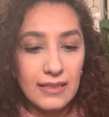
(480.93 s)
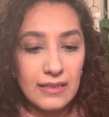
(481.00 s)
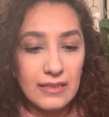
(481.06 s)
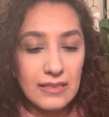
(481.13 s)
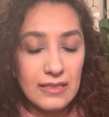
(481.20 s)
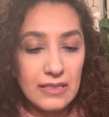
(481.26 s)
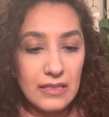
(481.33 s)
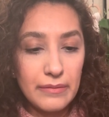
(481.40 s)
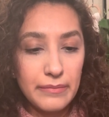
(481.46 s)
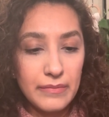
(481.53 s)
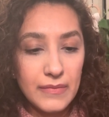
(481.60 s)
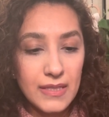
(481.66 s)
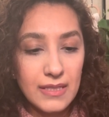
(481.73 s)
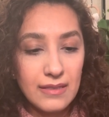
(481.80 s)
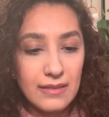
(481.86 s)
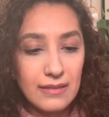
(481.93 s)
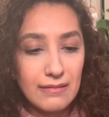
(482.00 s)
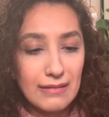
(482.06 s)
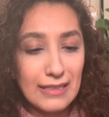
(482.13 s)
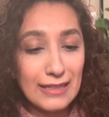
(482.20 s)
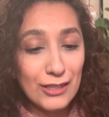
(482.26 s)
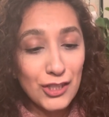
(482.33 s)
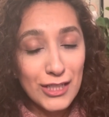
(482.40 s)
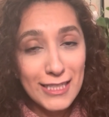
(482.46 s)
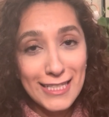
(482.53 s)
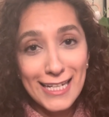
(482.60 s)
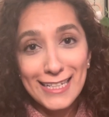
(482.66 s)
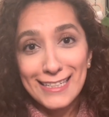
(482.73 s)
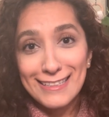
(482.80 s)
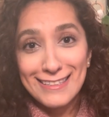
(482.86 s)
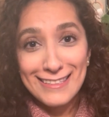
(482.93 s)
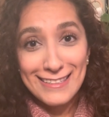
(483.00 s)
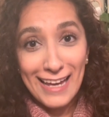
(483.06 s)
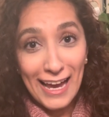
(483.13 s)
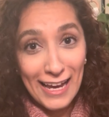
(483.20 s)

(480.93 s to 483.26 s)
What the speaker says: It looks like it's